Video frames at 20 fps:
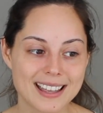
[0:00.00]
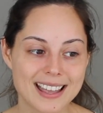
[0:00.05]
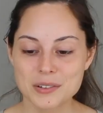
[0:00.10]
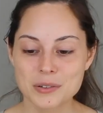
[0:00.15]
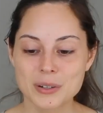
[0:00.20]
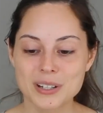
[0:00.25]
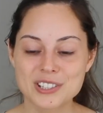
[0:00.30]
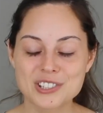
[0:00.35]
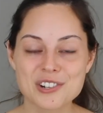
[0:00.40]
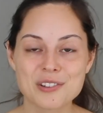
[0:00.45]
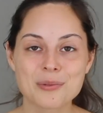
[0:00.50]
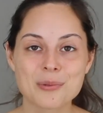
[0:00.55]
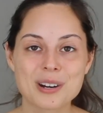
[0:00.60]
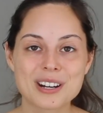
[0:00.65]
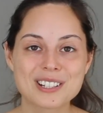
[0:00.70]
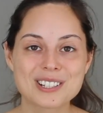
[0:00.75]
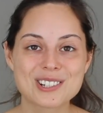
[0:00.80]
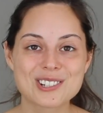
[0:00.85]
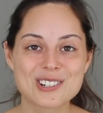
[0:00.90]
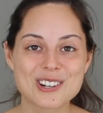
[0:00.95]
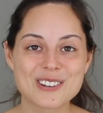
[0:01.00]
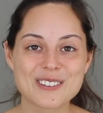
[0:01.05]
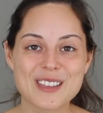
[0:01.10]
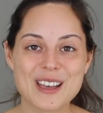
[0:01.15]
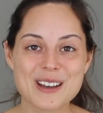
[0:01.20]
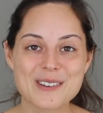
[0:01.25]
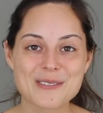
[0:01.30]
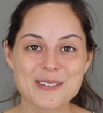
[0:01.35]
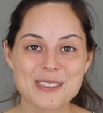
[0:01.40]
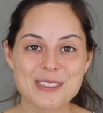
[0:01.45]
So I just wanted to share
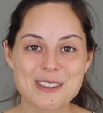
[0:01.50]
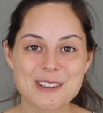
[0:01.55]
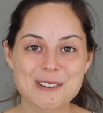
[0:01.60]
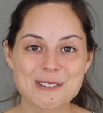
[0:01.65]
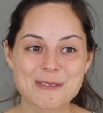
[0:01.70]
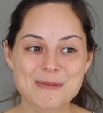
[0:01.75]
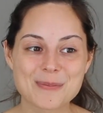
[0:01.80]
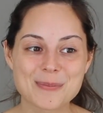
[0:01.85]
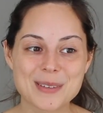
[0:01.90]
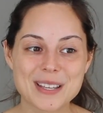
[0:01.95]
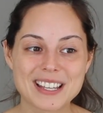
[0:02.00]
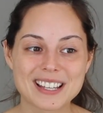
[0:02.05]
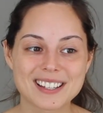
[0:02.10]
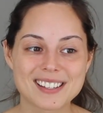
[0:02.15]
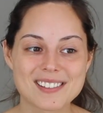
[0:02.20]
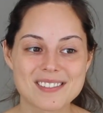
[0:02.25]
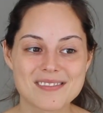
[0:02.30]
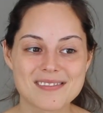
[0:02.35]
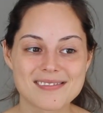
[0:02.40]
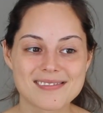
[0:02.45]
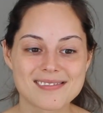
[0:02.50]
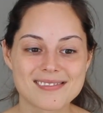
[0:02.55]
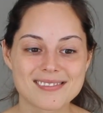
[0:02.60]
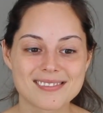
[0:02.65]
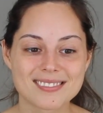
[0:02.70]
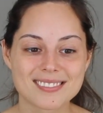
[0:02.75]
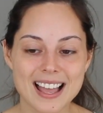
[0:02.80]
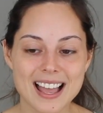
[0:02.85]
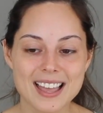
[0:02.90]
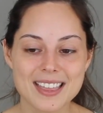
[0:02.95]
that with you, because
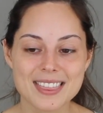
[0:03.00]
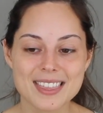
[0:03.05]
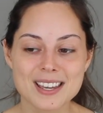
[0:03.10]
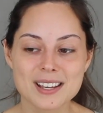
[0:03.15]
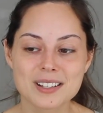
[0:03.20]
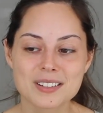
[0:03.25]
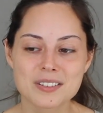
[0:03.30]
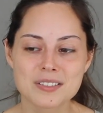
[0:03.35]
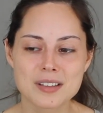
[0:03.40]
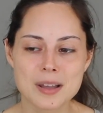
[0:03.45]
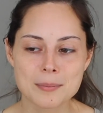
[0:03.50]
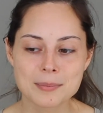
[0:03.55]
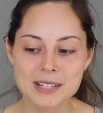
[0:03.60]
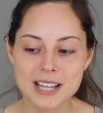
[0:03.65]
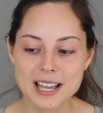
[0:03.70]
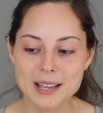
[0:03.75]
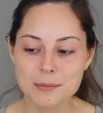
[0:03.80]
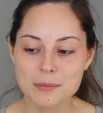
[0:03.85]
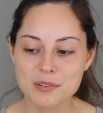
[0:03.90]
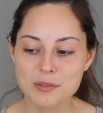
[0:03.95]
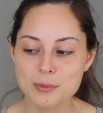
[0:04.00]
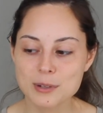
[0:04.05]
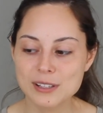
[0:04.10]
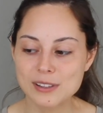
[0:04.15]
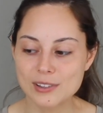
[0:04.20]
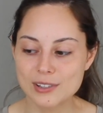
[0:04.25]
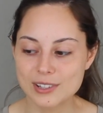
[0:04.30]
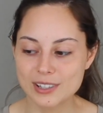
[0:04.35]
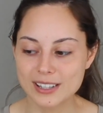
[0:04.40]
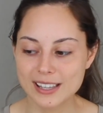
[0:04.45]
I think sometimes we
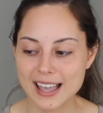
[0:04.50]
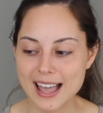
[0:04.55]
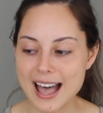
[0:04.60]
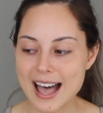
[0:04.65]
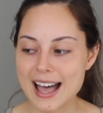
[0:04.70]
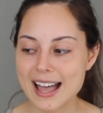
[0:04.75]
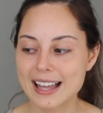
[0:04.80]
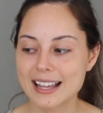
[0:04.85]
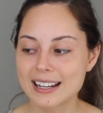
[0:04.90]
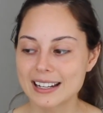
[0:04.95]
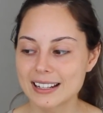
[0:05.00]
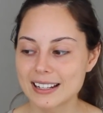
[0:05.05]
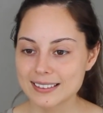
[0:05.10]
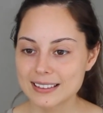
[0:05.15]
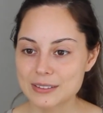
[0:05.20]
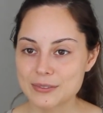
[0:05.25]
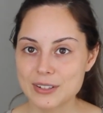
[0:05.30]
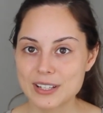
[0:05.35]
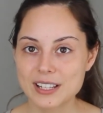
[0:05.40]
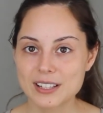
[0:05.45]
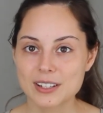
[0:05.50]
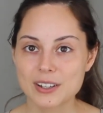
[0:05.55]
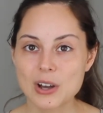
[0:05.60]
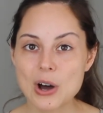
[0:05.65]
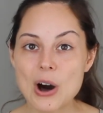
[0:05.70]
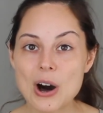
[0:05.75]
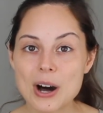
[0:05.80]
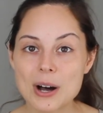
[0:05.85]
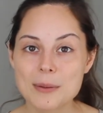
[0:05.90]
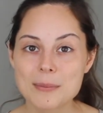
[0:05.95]
look at living a
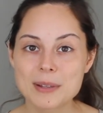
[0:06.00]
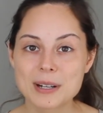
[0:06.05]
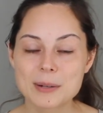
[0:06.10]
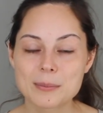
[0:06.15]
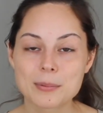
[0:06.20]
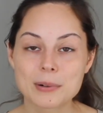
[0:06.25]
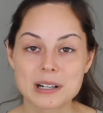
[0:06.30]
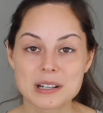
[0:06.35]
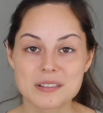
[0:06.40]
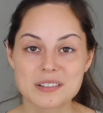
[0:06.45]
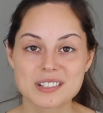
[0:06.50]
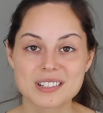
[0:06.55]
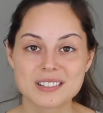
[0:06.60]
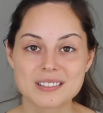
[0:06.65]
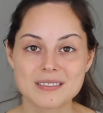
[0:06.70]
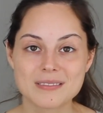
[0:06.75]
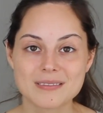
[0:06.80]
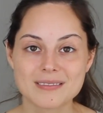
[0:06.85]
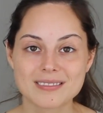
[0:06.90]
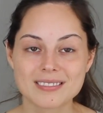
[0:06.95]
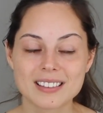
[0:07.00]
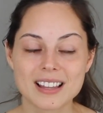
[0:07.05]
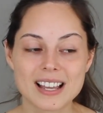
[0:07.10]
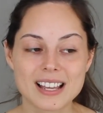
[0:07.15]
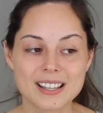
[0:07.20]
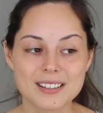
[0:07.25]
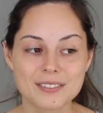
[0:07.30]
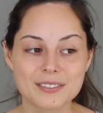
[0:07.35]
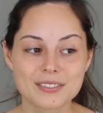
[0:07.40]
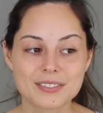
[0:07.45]
calm and a present
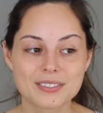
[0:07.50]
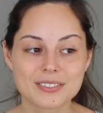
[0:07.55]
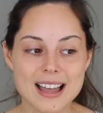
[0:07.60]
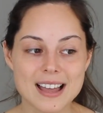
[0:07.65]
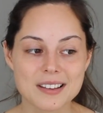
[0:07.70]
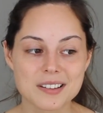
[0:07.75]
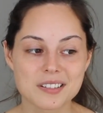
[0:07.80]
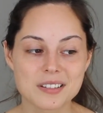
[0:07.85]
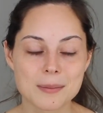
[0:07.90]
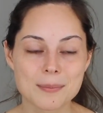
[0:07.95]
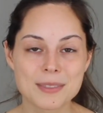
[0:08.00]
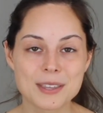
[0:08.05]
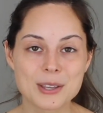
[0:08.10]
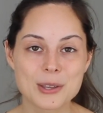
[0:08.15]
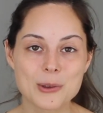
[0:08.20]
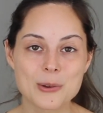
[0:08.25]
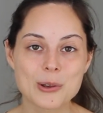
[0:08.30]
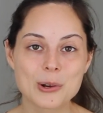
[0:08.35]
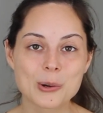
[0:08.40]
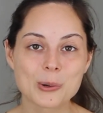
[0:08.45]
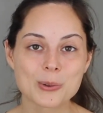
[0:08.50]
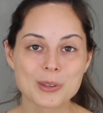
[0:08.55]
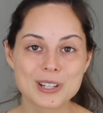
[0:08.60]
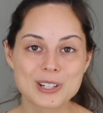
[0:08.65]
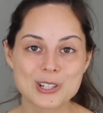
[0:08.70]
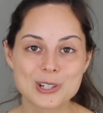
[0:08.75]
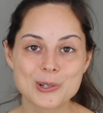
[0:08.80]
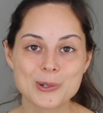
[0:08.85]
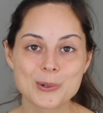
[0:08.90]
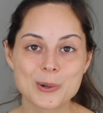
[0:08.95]
life as something you can only
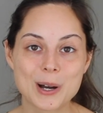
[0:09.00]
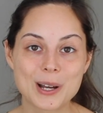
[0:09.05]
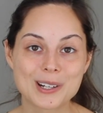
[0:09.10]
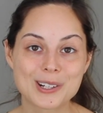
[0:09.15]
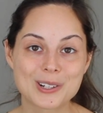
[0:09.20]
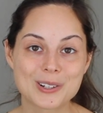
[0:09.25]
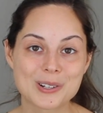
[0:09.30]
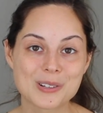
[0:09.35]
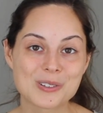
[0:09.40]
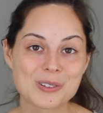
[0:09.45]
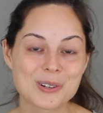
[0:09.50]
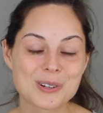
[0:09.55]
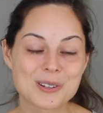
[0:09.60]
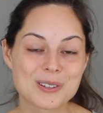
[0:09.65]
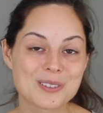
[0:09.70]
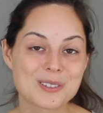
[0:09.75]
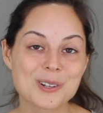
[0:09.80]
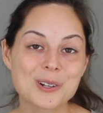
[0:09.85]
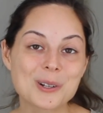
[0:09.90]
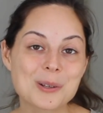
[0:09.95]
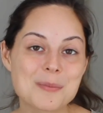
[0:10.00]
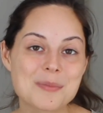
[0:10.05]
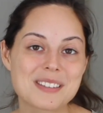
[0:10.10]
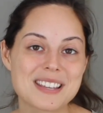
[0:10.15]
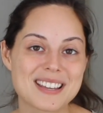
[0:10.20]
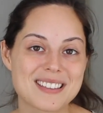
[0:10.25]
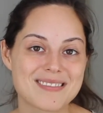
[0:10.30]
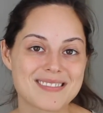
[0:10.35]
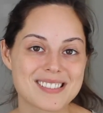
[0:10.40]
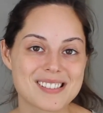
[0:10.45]
do under certain
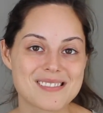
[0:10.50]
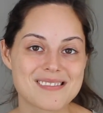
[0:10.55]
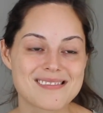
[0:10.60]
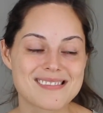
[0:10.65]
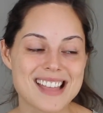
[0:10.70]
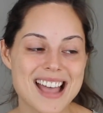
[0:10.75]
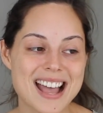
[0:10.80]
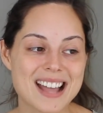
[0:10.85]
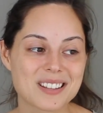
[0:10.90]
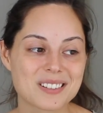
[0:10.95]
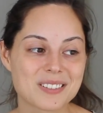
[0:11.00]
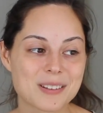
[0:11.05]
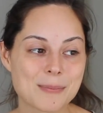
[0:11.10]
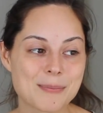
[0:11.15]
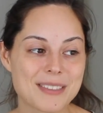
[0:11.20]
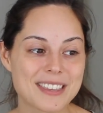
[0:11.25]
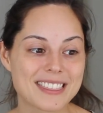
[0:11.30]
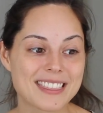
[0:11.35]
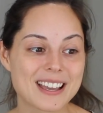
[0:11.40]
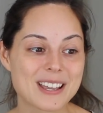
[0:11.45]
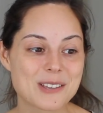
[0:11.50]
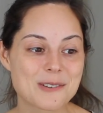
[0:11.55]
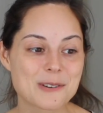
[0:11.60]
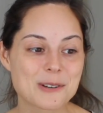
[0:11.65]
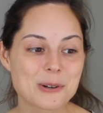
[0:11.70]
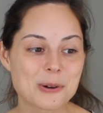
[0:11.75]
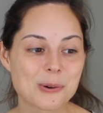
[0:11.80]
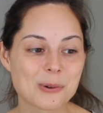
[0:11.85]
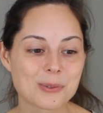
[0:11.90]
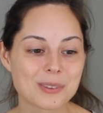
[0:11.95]
circumstances, as something that you
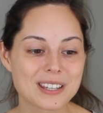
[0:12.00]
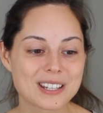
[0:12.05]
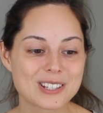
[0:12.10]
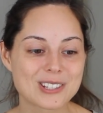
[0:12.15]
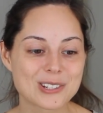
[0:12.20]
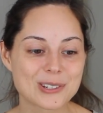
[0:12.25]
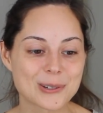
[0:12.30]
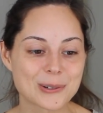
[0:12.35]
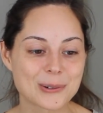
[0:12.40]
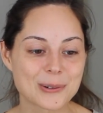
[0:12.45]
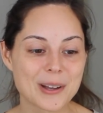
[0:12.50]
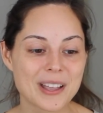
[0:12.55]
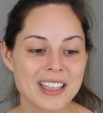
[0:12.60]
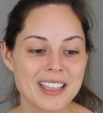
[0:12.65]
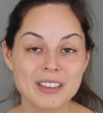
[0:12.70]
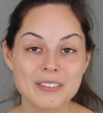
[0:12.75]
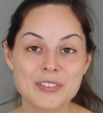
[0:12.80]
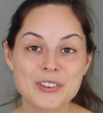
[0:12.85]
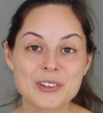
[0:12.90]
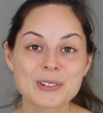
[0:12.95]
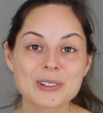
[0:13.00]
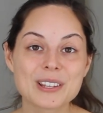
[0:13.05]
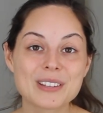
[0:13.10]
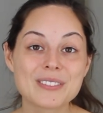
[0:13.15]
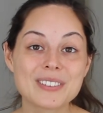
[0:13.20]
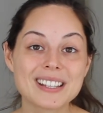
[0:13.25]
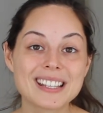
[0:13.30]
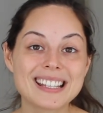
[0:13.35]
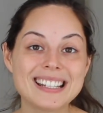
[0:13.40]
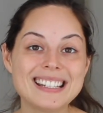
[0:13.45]
can only do if you're
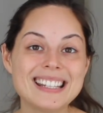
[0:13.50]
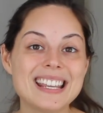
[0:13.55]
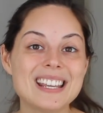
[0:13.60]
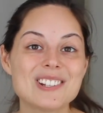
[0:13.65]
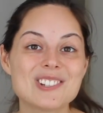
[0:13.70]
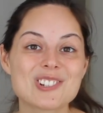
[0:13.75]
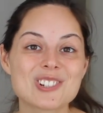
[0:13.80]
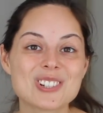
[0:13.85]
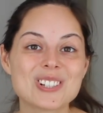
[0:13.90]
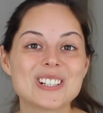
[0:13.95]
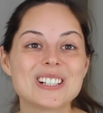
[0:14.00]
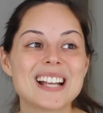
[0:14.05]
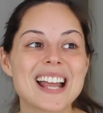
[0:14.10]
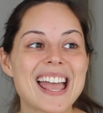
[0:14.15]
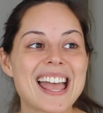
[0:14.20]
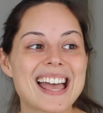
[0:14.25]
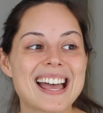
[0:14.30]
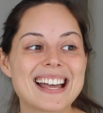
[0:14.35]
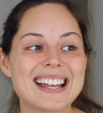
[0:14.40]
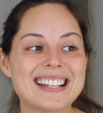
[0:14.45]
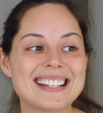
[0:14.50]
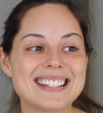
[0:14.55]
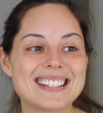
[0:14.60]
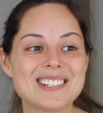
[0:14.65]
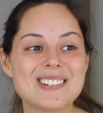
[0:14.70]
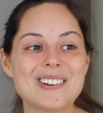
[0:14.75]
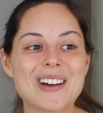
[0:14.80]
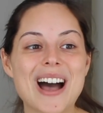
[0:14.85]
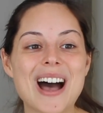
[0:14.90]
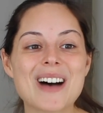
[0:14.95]
living in nature and
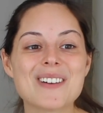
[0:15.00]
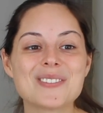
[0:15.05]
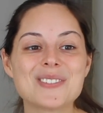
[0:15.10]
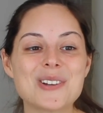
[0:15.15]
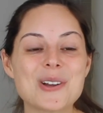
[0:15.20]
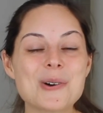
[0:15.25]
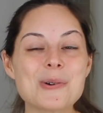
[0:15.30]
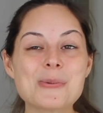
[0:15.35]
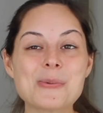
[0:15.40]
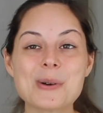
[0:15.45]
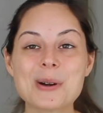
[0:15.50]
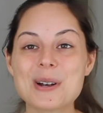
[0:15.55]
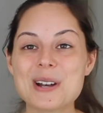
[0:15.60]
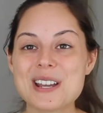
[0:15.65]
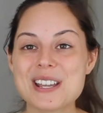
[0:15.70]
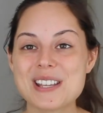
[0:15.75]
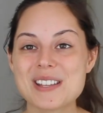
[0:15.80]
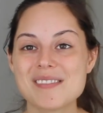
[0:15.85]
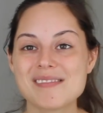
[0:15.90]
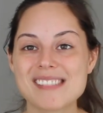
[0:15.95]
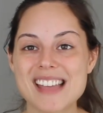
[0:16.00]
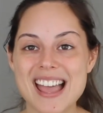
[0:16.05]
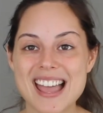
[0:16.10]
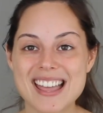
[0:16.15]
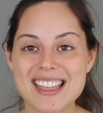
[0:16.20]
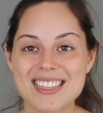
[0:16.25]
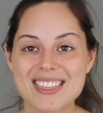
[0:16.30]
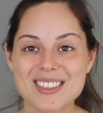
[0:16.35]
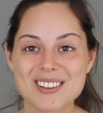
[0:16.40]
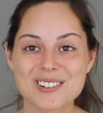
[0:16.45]
you have no worries
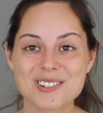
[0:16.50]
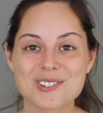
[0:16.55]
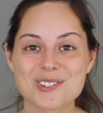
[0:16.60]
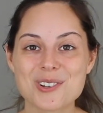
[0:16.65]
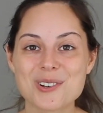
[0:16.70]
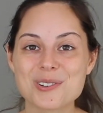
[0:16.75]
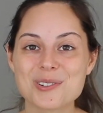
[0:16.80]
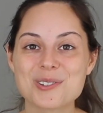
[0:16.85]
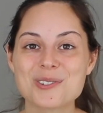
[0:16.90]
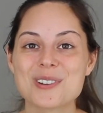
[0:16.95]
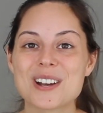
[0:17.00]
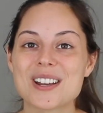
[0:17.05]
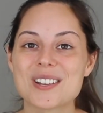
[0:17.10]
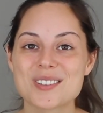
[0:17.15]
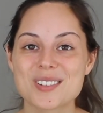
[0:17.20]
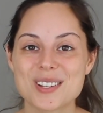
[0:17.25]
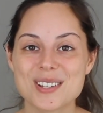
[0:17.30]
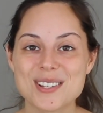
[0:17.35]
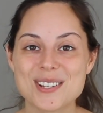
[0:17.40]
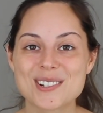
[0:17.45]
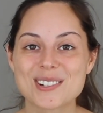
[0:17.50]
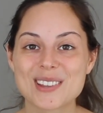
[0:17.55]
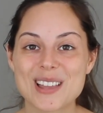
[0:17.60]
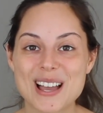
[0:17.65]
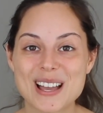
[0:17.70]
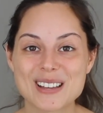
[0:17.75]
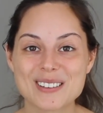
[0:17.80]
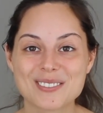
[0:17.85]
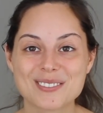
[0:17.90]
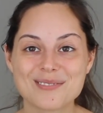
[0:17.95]
and there's no stress in your
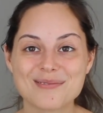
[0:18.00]
life.